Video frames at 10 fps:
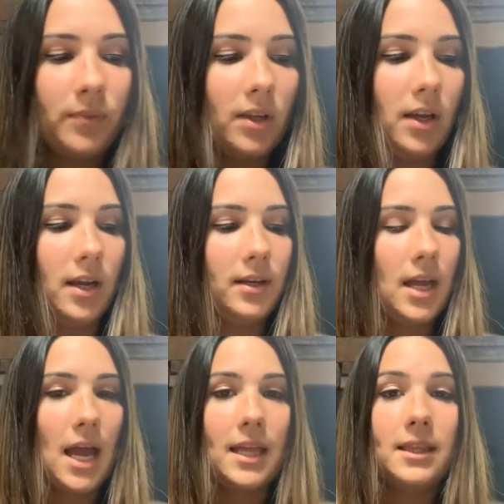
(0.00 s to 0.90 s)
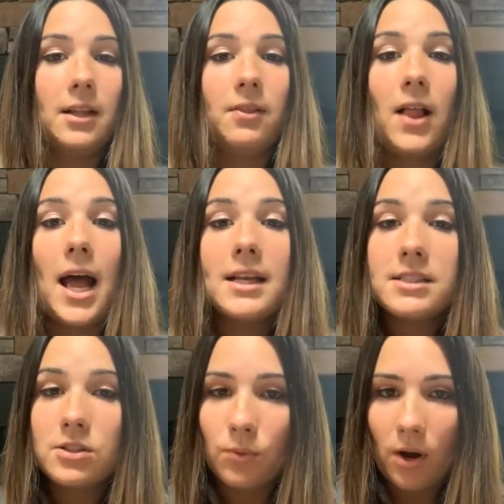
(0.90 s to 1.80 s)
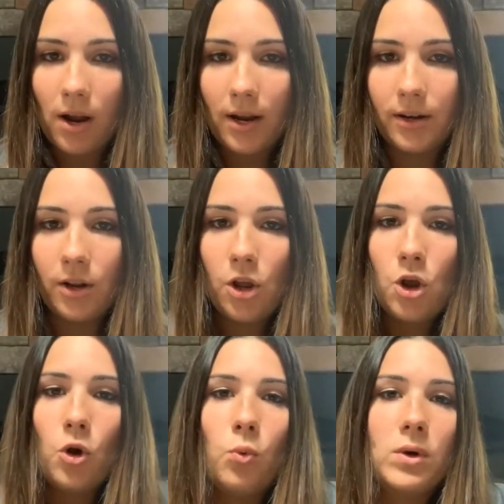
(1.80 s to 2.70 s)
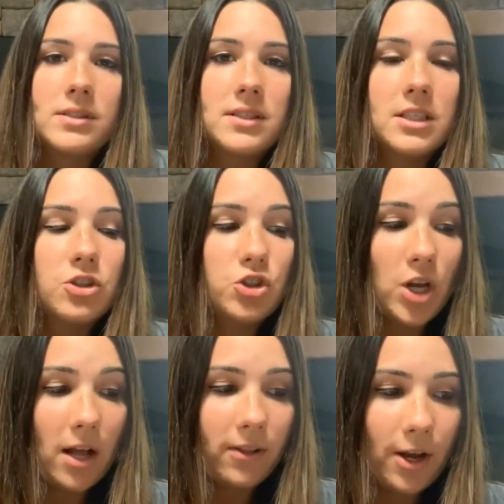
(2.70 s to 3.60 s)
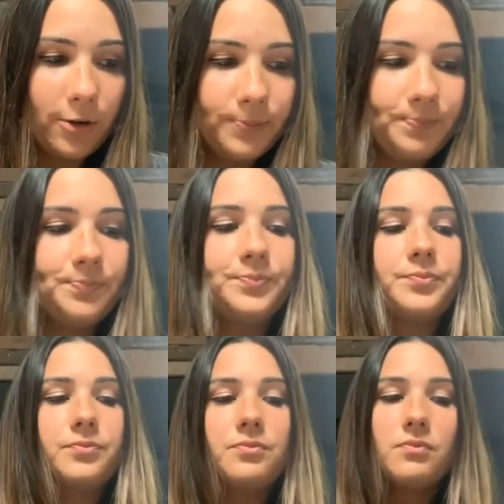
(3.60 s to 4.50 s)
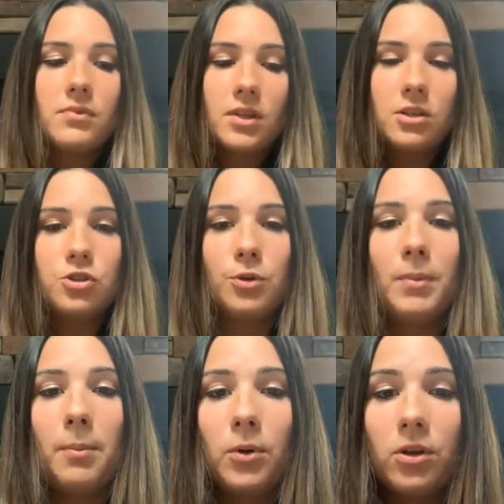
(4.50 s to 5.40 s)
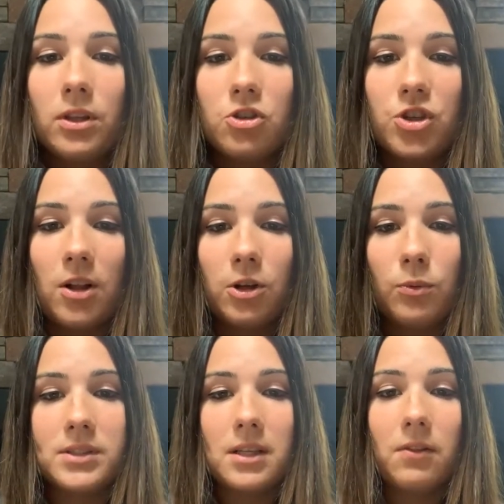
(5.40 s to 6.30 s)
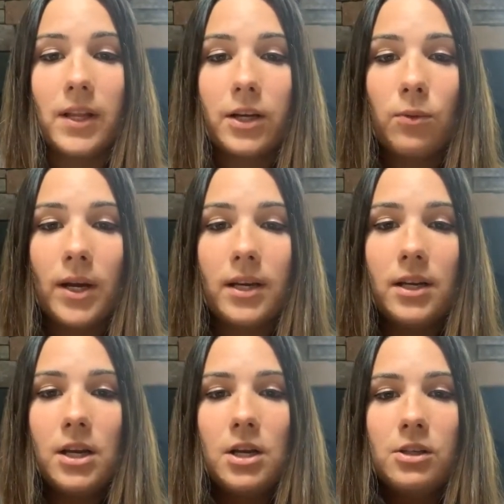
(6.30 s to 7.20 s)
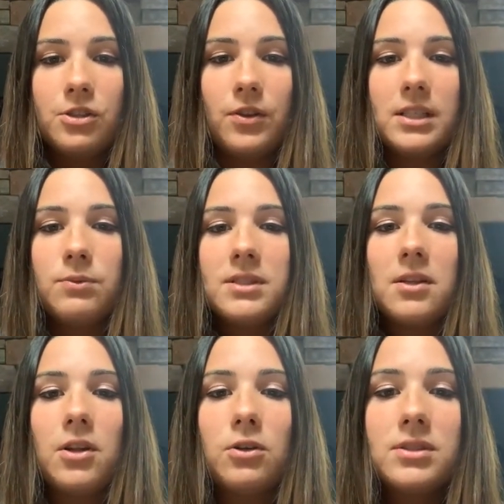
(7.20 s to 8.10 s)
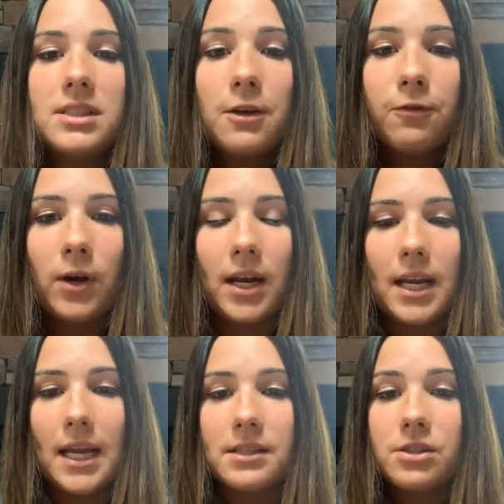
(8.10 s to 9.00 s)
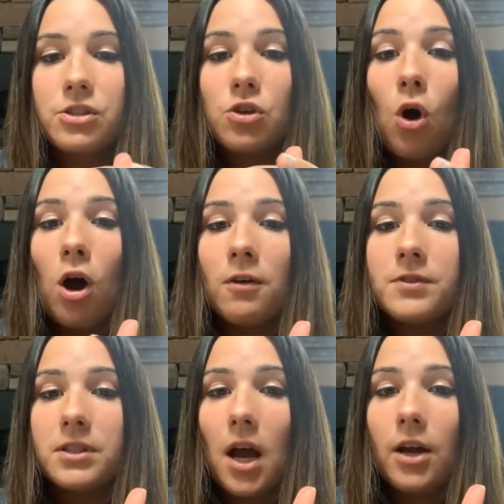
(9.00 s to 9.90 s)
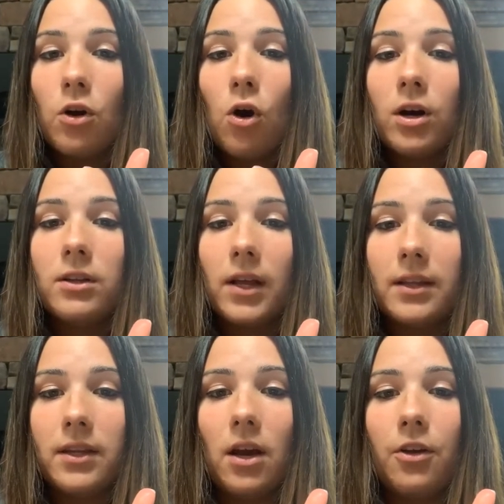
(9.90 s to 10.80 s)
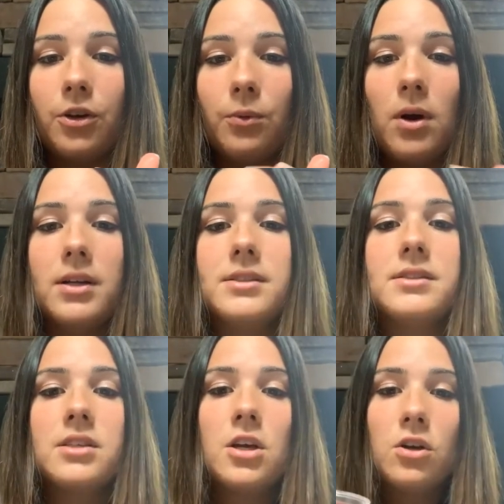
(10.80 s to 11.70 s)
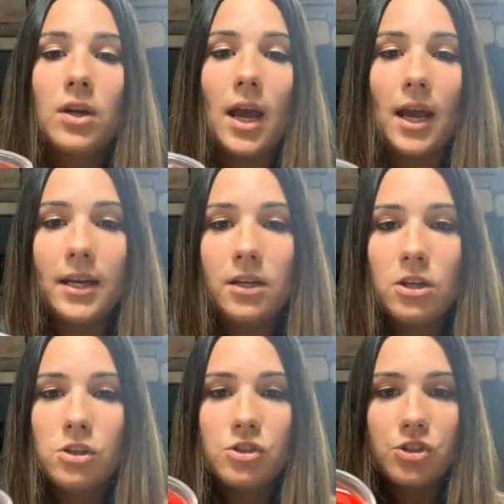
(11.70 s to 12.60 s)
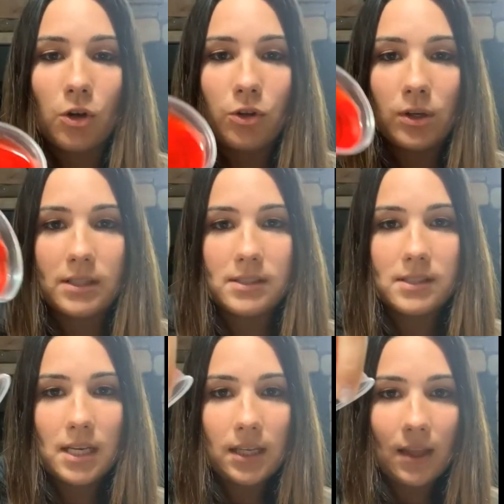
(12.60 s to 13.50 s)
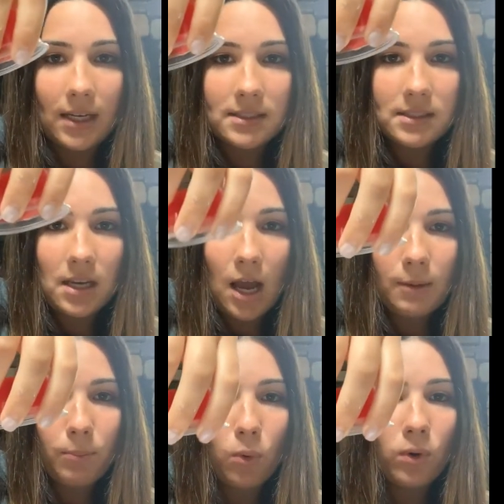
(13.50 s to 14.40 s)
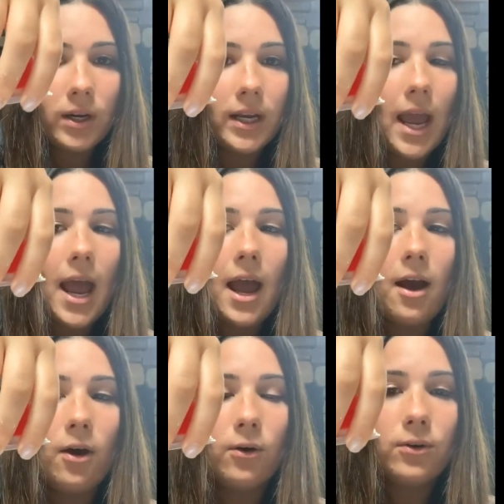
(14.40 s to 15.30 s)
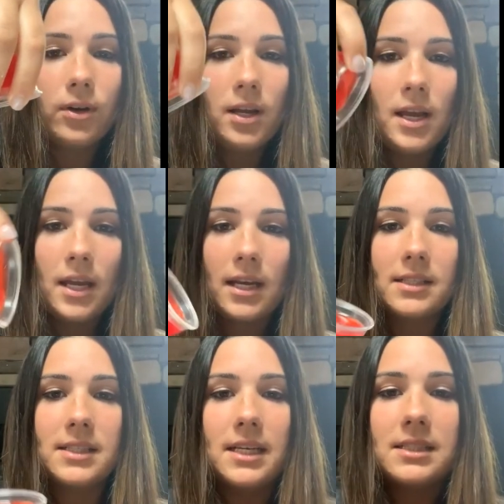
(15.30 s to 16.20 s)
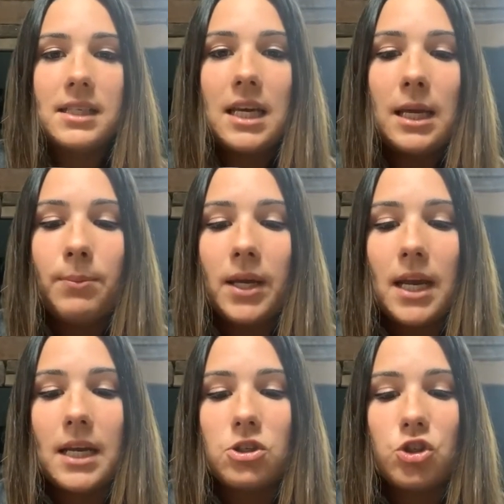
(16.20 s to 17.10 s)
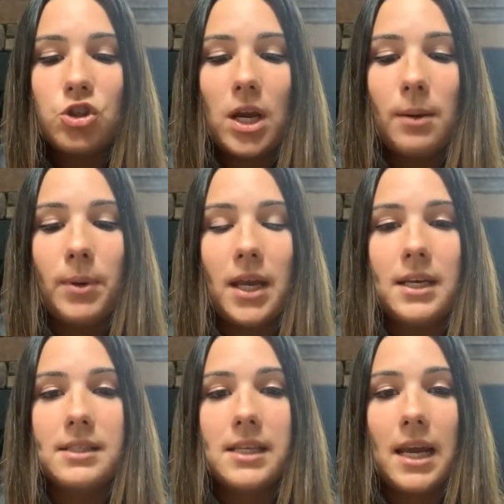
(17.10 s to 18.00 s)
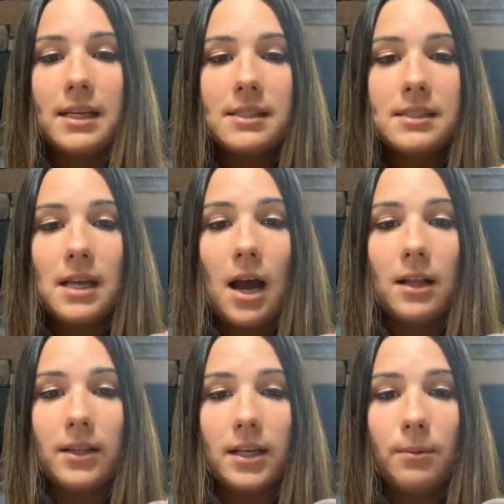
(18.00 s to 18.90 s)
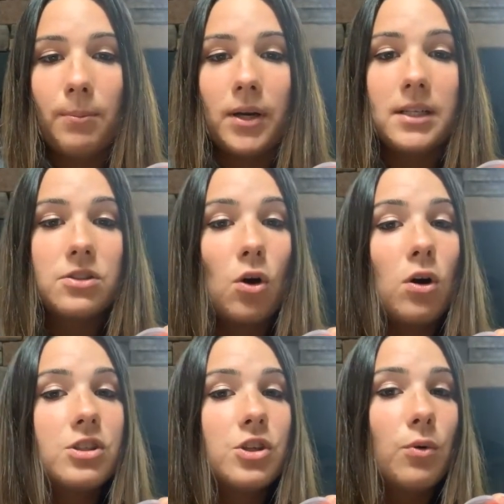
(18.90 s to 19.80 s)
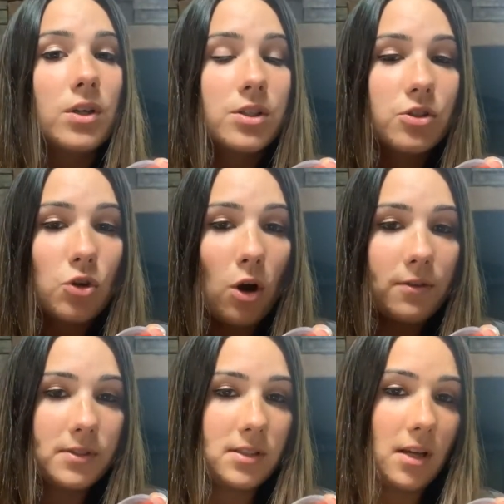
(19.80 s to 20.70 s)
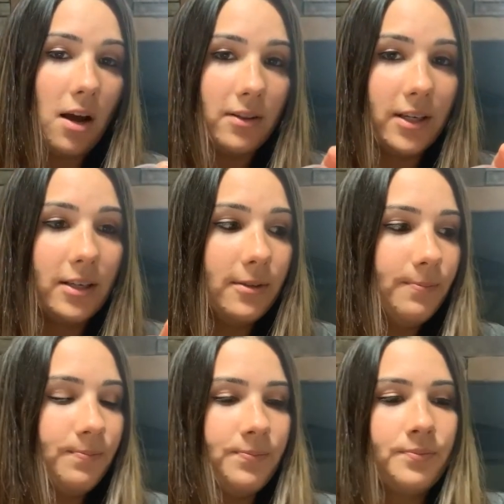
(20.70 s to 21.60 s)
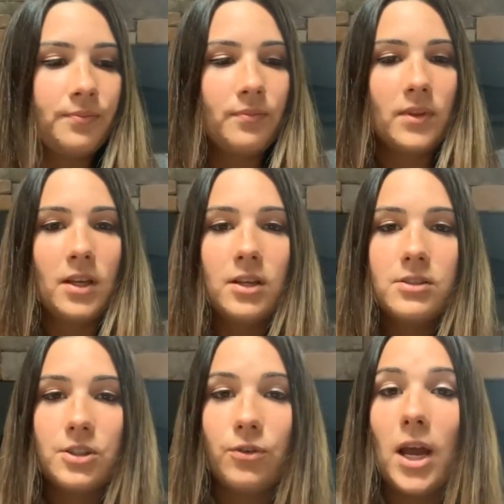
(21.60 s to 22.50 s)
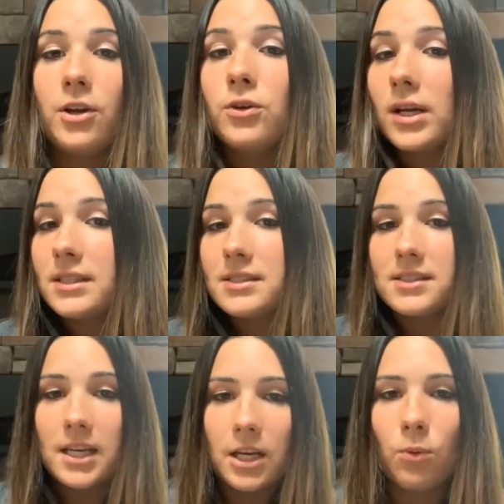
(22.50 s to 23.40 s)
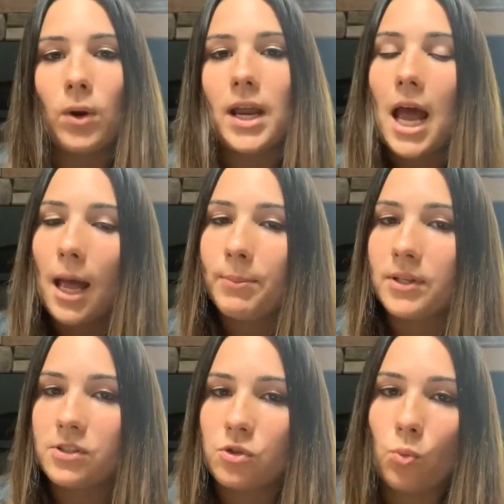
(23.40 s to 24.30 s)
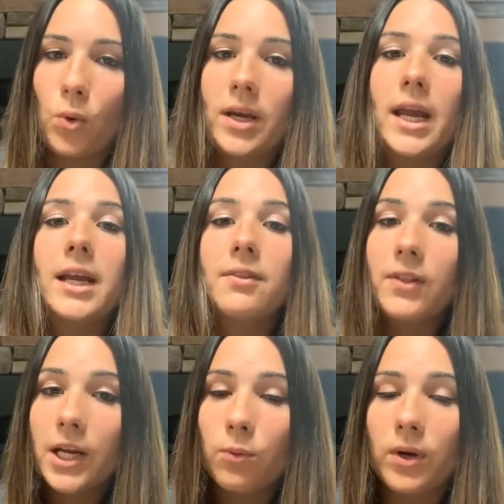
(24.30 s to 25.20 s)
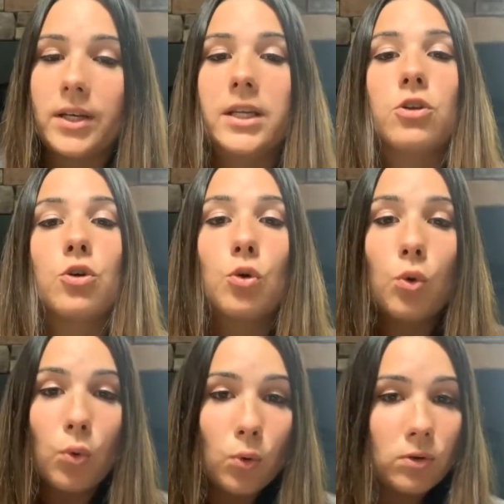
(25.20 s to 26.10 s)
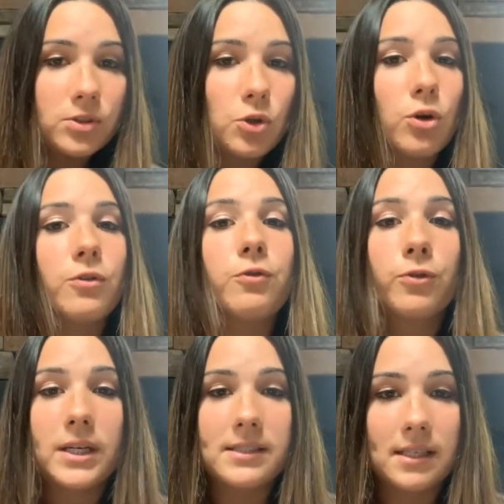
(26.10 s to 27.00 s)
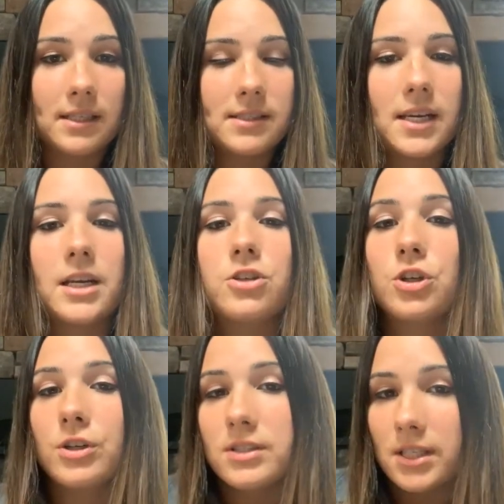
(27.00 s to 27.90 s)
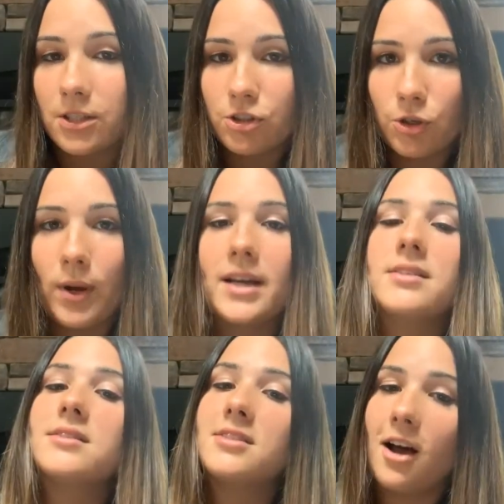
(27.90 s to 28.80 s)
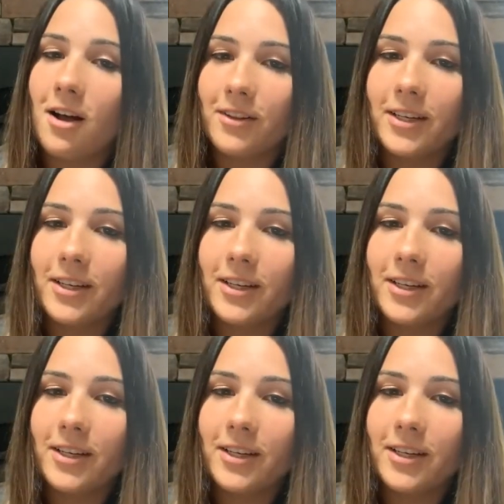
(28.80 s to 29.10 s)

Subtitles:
Okay, and the last one was the Jell-O. So remember the Jell-O was a liquid. So this one's a little different. It's soft, not hard like the other ones. Okay, so you can see that it's not pouring out because it's keeping its shape. It is a solid, but it's also a soft solid. So now you can see what happens when a liquid either cools or freezes. It turns into a solid.